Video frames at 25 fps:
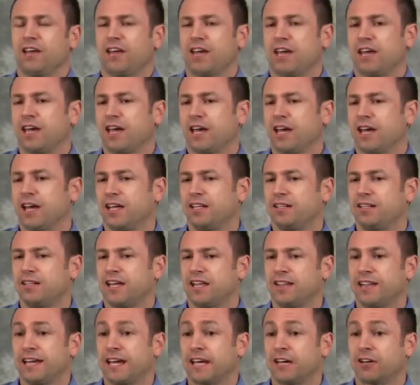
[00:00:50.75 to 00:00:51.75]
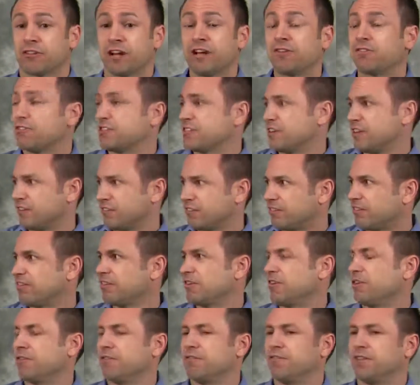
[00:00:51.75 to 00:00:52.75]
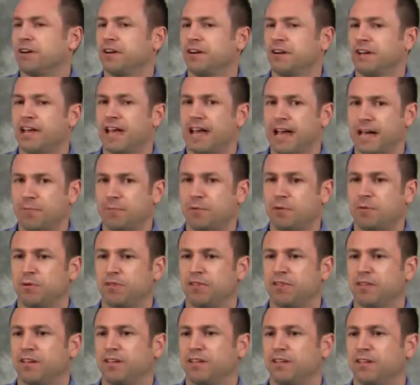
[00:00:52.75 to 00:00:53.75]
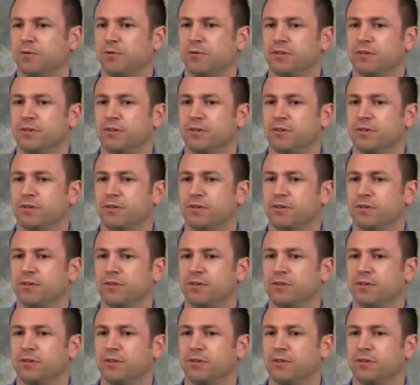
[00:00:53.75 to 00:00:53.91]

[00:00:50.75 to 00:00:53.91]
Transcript: And they got great results. Very happy with it.